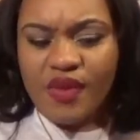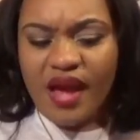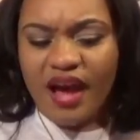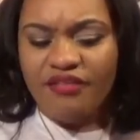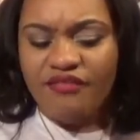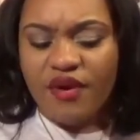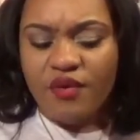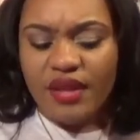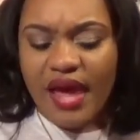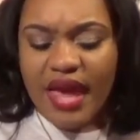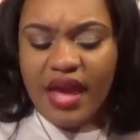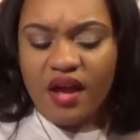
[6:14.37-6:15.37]
I felt
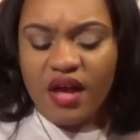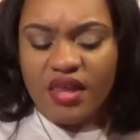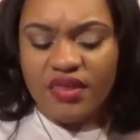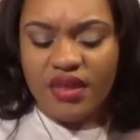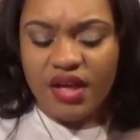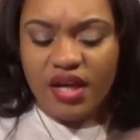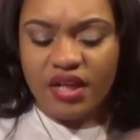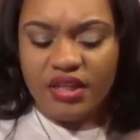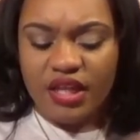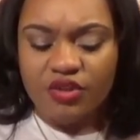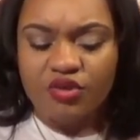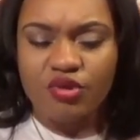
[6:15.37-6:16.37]
like
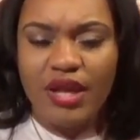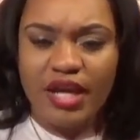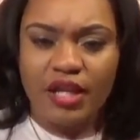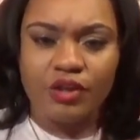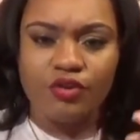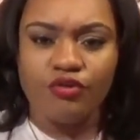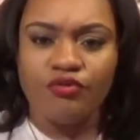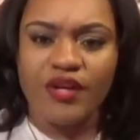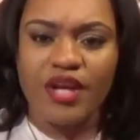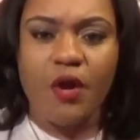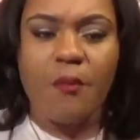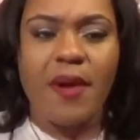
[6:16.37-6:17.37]
they do like a little
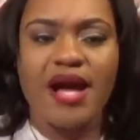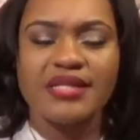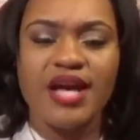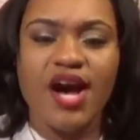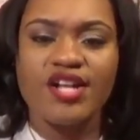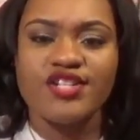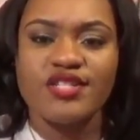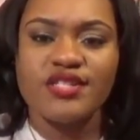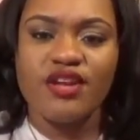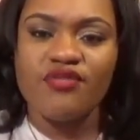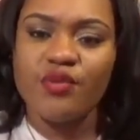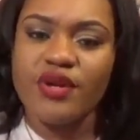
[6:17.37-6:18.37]
video montage and
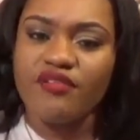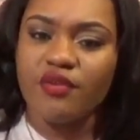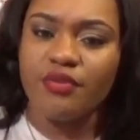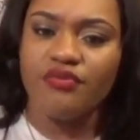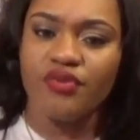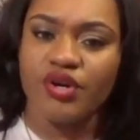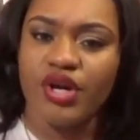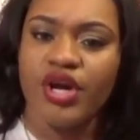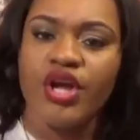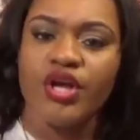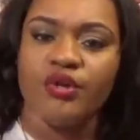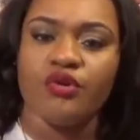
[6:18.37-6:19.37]
stuff or whatever before,
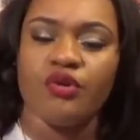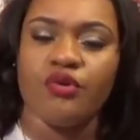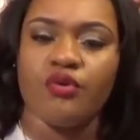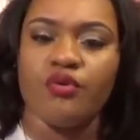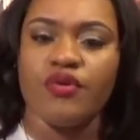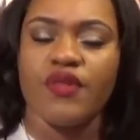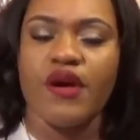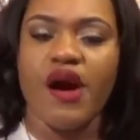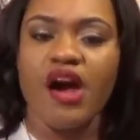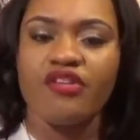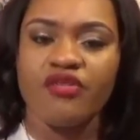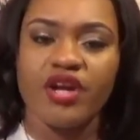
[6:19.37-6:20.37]
you know, the
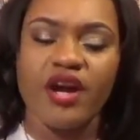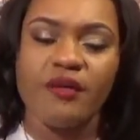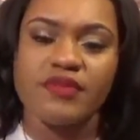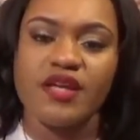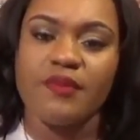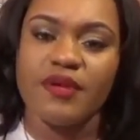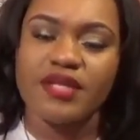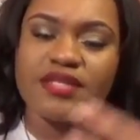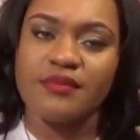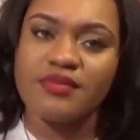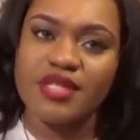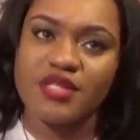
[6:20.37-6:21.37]
honoree comes up and
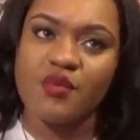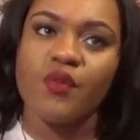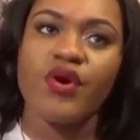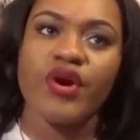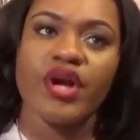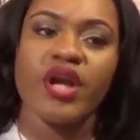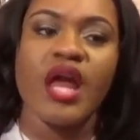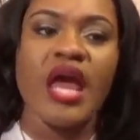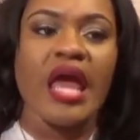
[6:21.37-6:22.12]
accepts his award.